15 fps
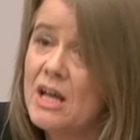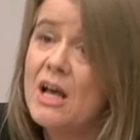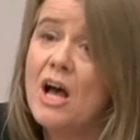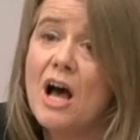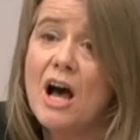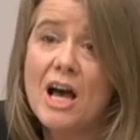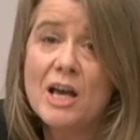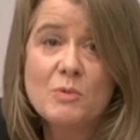
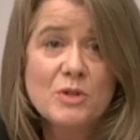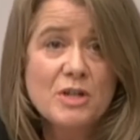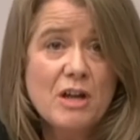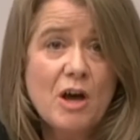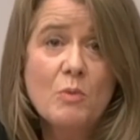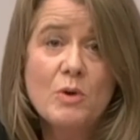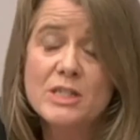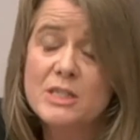I would not
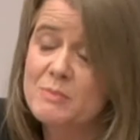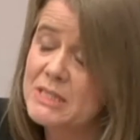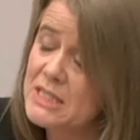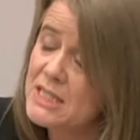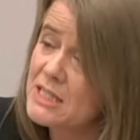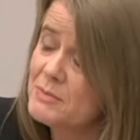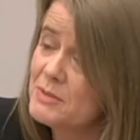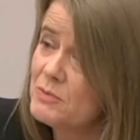want to be
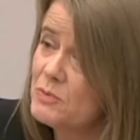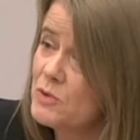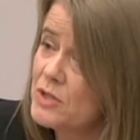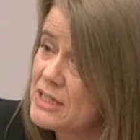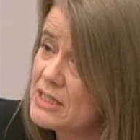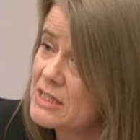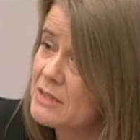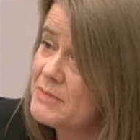sitting before
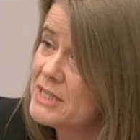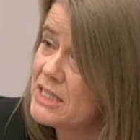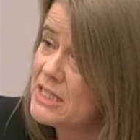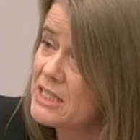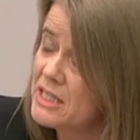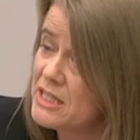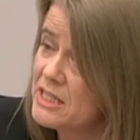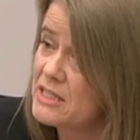this committee in a
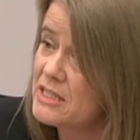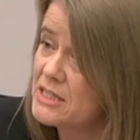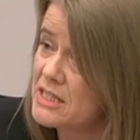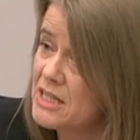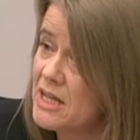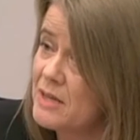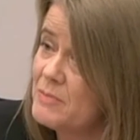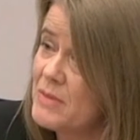year's
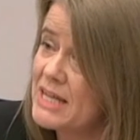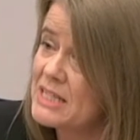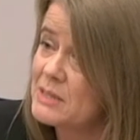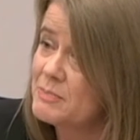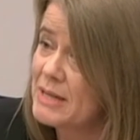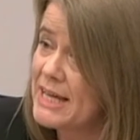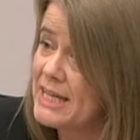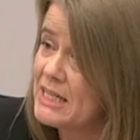time
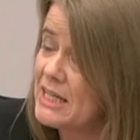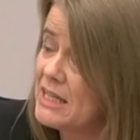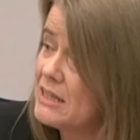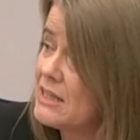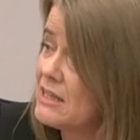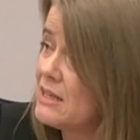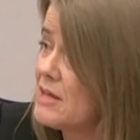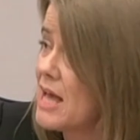explaining
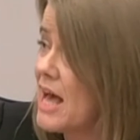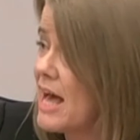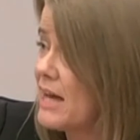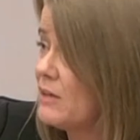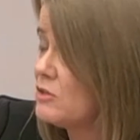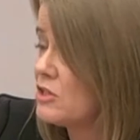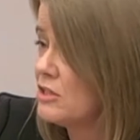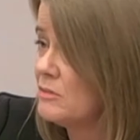the
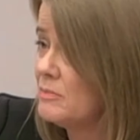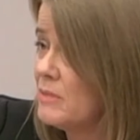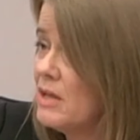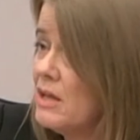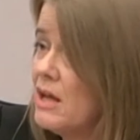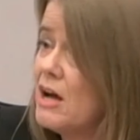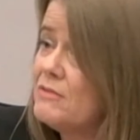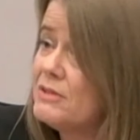outcome
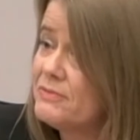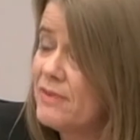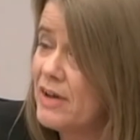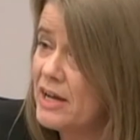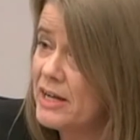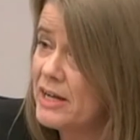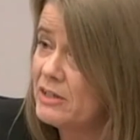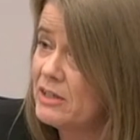of a
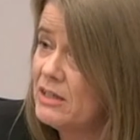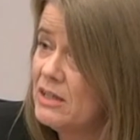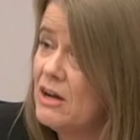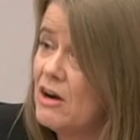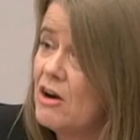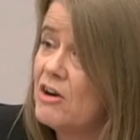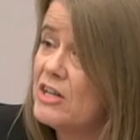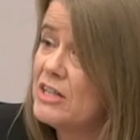fire
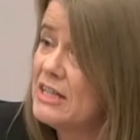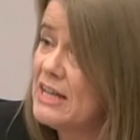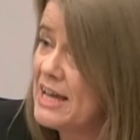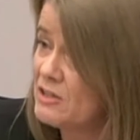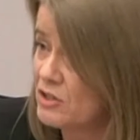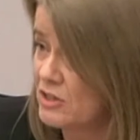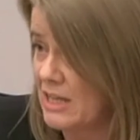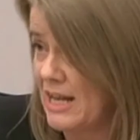or an
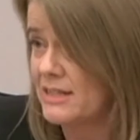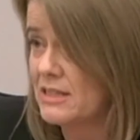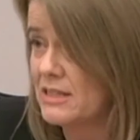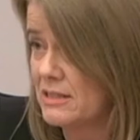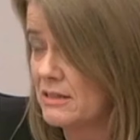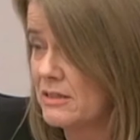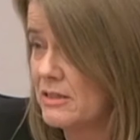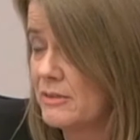electrical
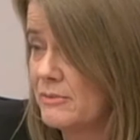accident.